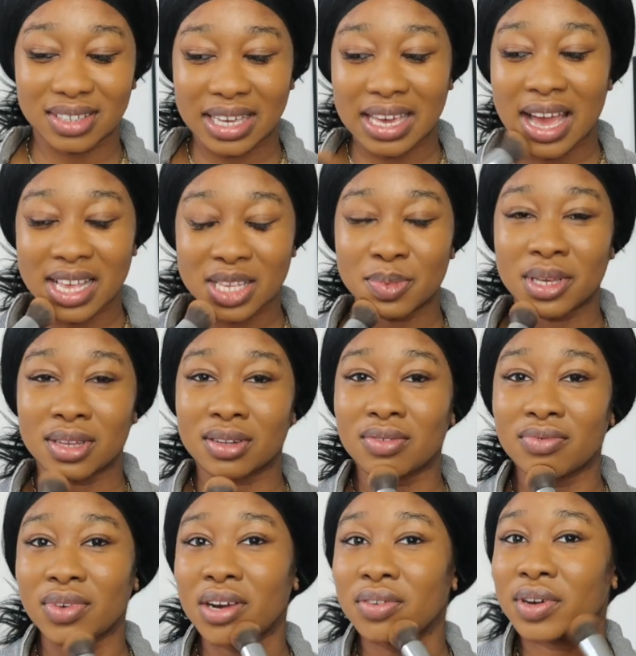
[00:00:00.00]
It has been
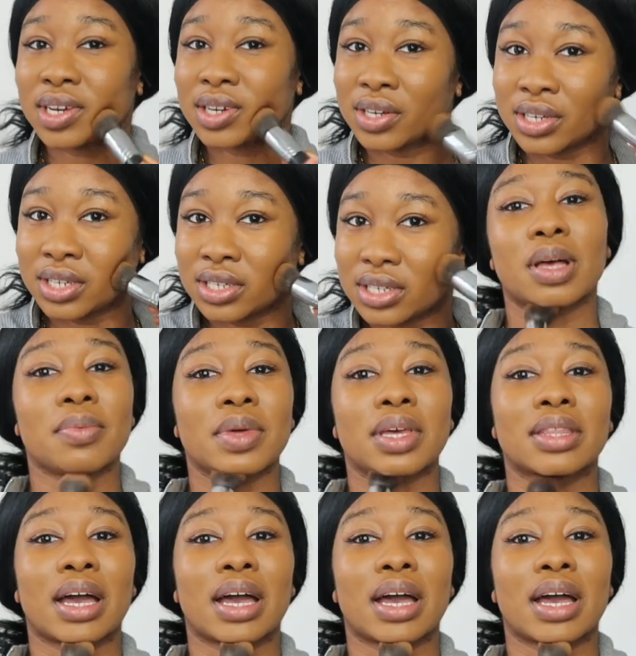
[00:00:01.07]
very good. Something